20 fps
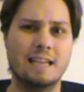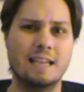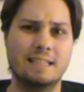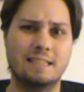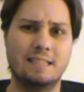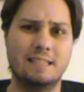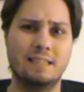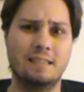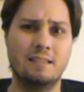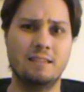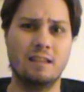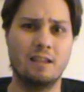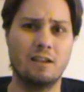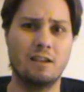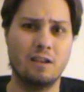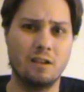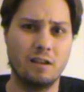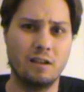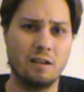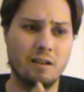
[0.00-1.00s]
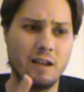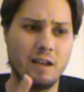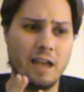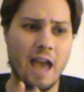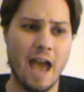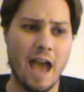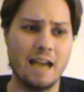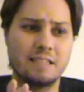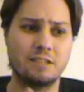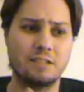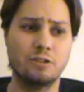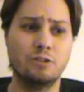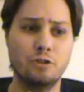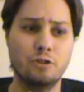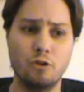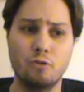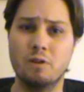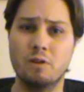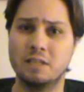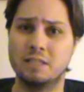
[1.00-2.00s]
it has to
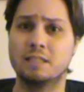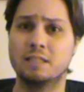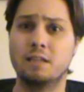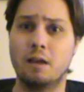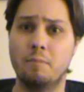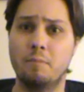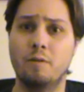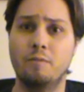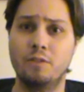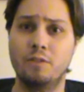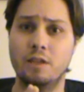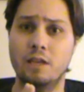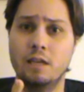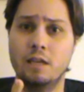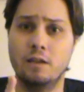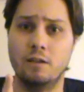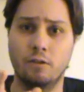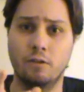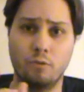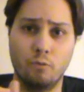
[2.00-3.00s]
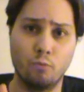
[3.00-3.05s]
do with some of the